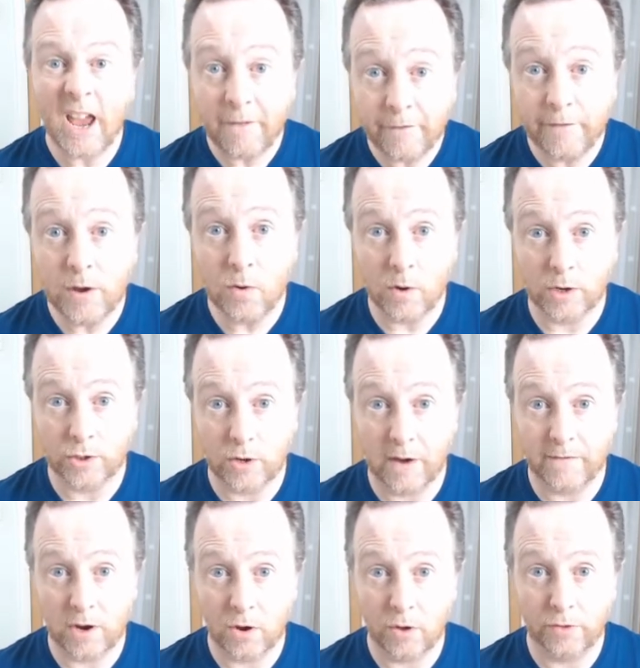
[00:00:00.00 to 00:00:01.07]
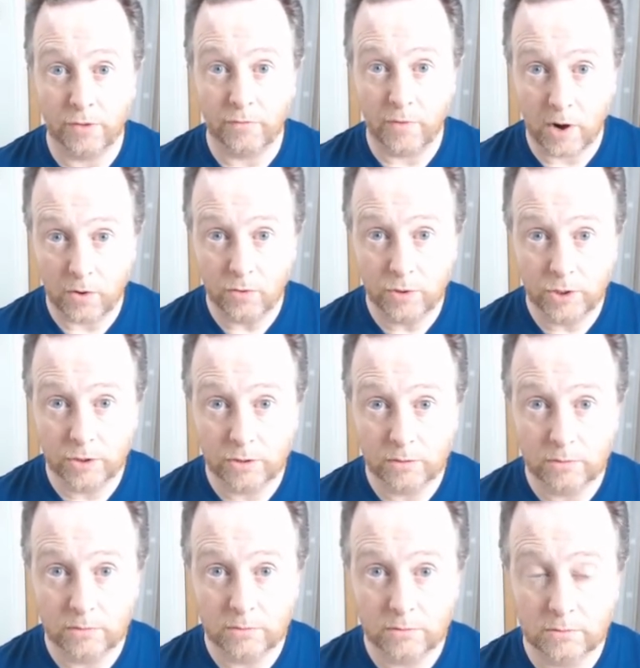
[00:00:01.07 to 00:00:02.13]
If you are driving on the roads,
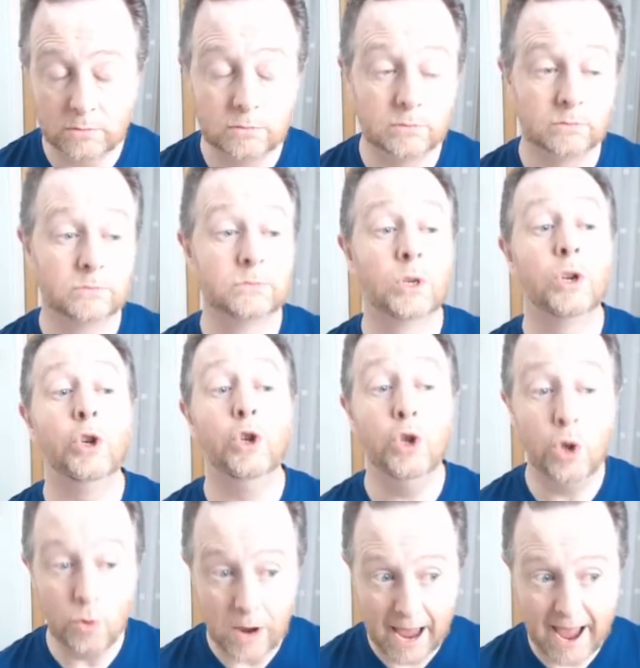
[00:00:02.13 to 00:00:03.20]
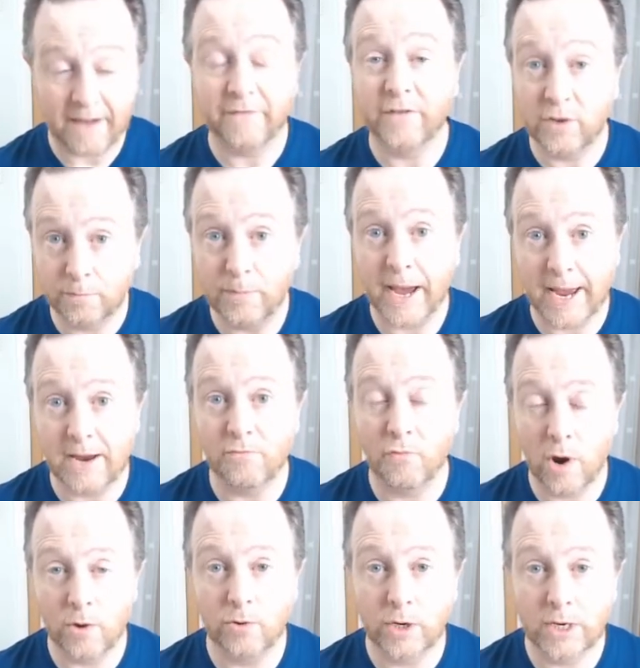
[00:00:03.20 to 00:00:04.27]
you have to pay
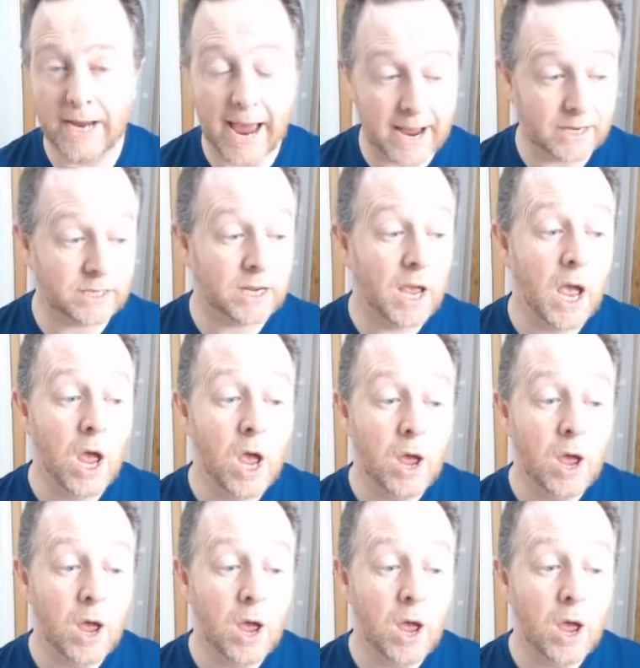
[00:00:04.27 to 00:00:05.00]
road tax.